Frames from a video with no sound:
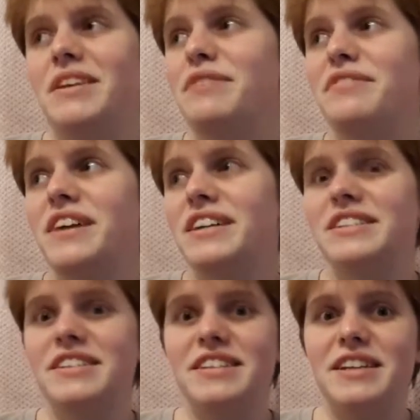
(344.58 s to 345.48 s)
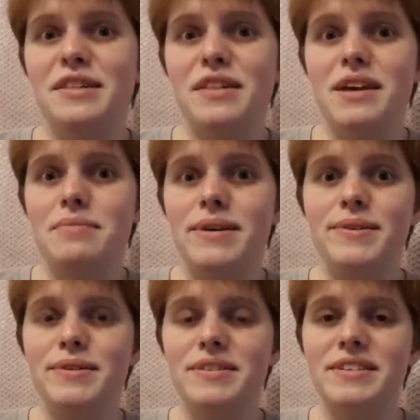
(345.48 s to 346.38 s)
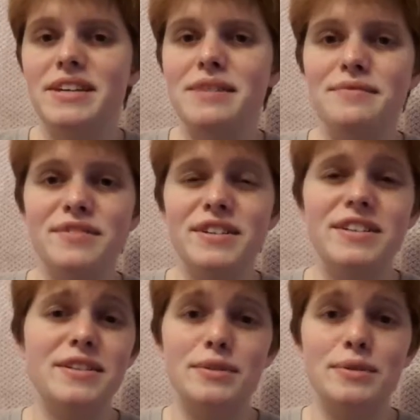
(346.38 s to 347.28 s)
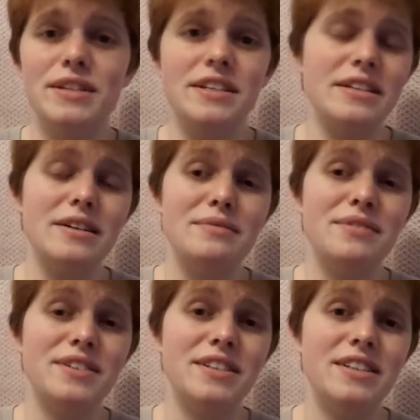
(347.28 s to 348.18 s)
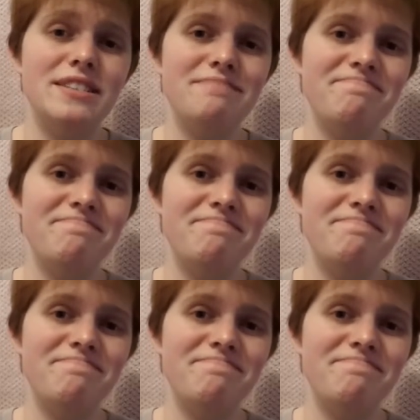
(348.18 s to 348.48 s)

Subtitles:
if that does anything about comfort or discomfort,